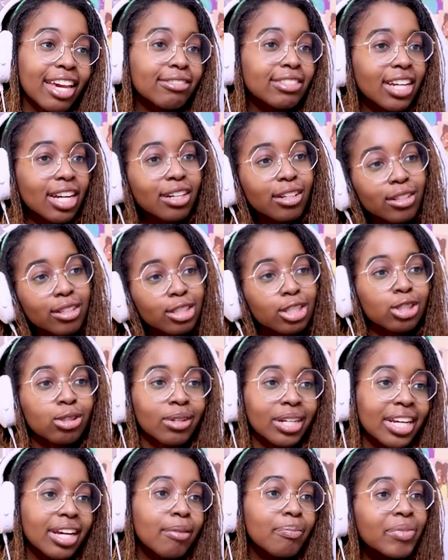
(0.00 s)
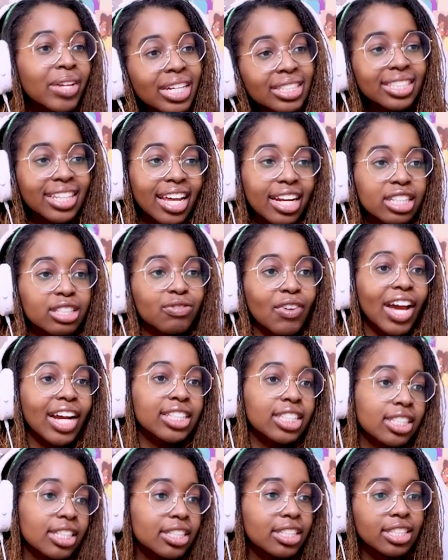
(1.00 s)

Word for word: gifts under the tree. Satisfaction